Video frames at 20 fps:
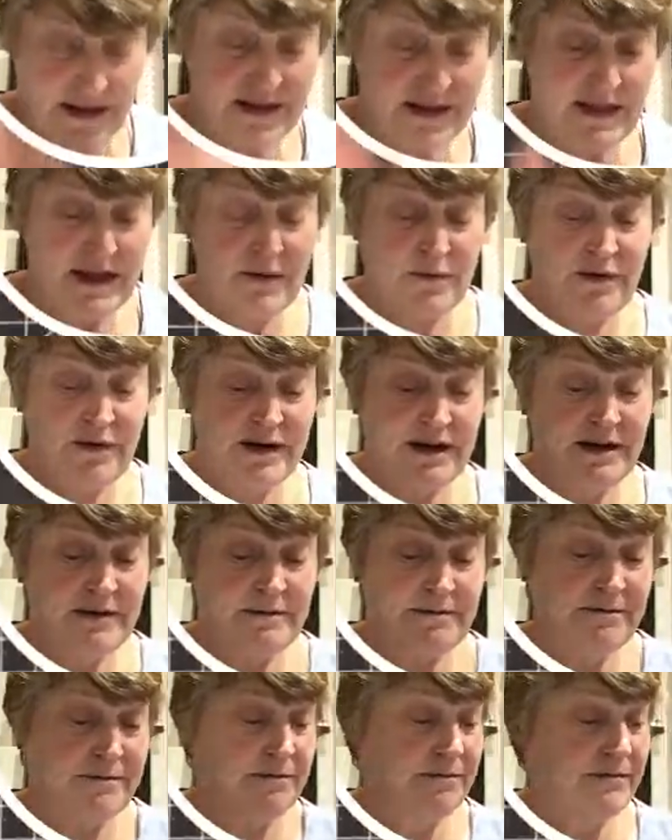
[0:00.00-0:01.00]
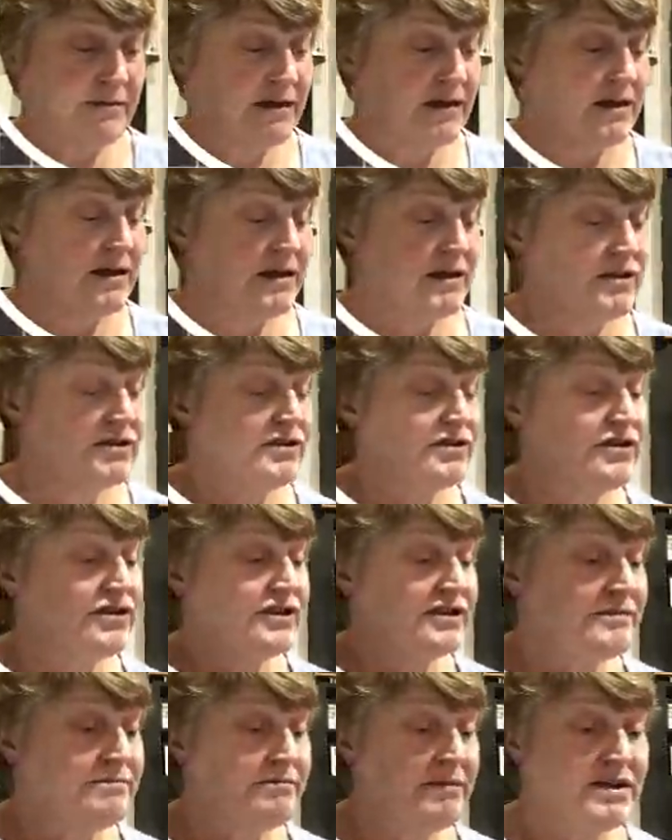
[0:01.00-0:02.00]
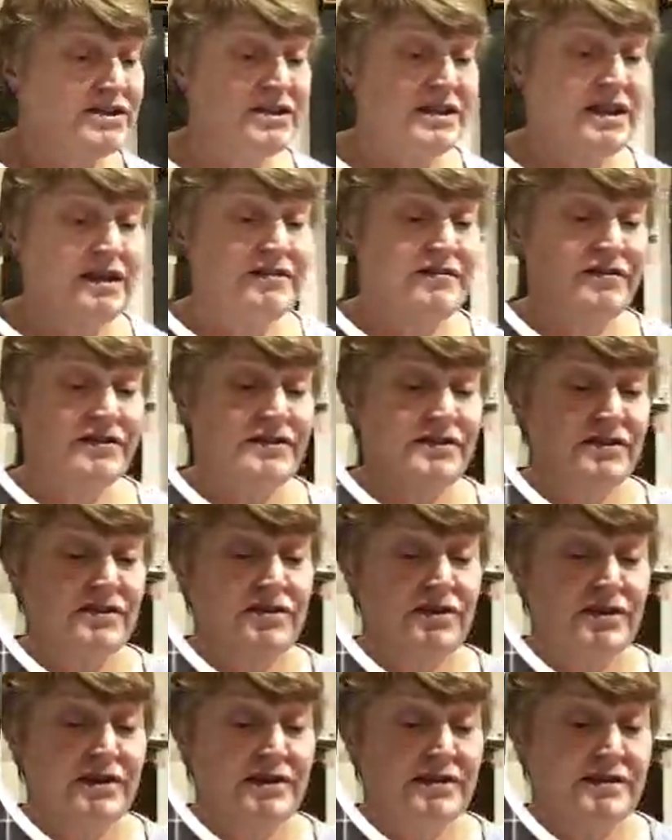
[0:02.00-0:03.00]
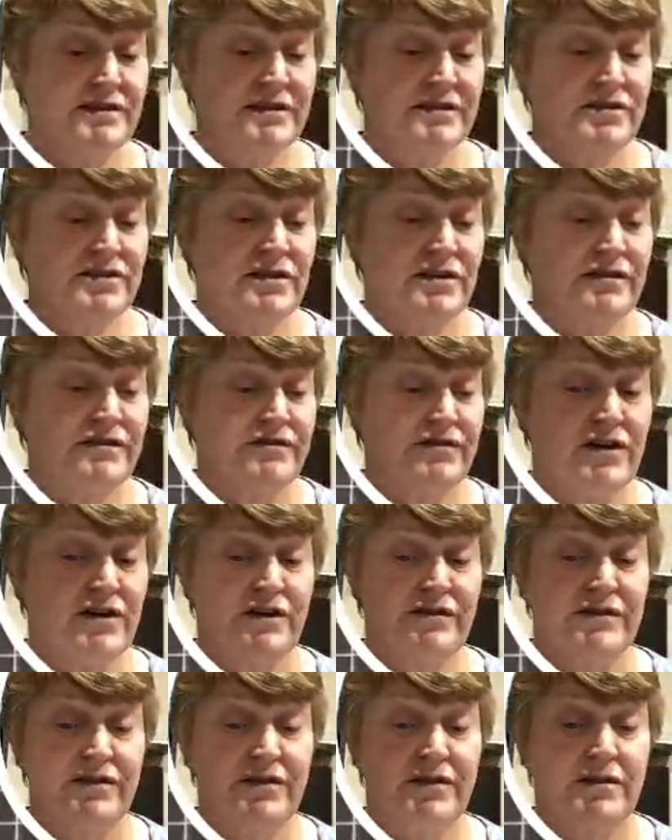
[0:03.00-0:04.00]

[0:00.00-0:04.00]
that way. So just measure that for size. So 5